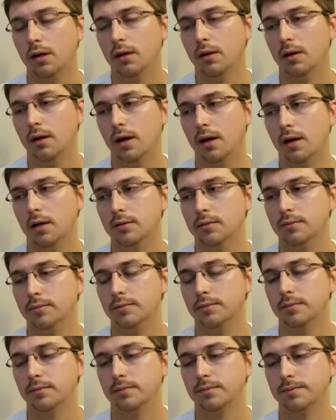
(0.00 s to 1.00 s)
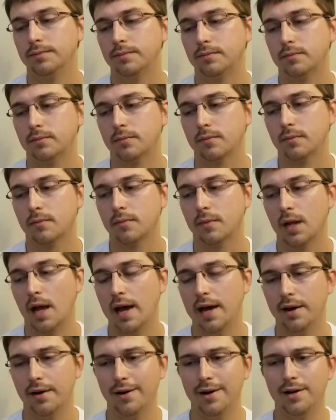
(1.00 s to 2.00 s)
I had
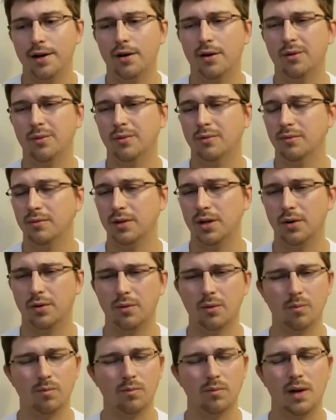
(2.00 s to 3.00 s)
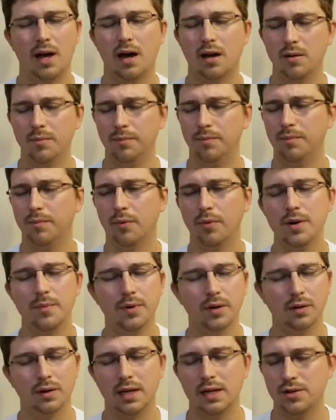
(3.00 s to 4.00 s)
already known how to
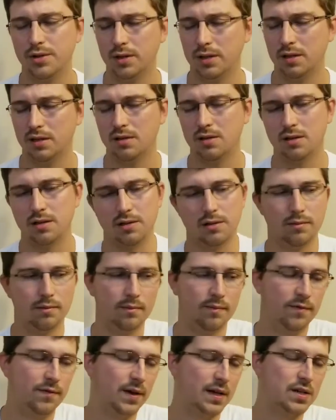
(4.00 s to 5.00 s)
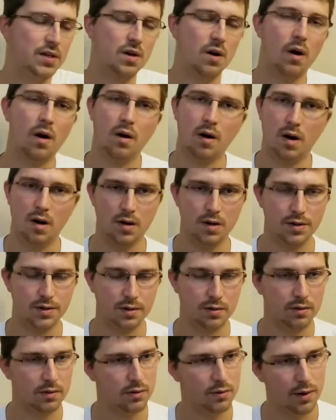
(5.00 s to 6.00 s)
rebuild engines and fix cars and
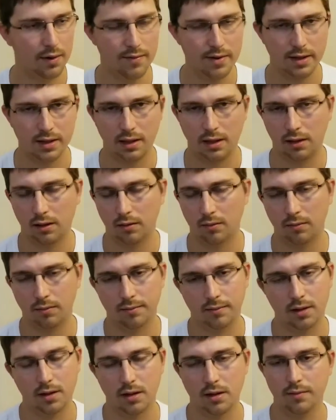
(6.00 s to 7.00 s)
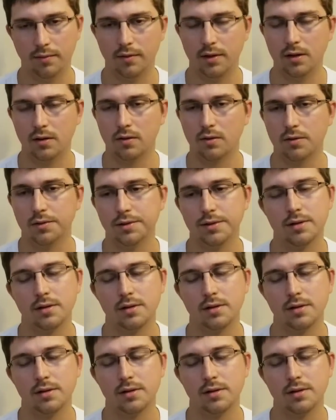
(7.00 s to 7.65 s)
do everything on vehicles,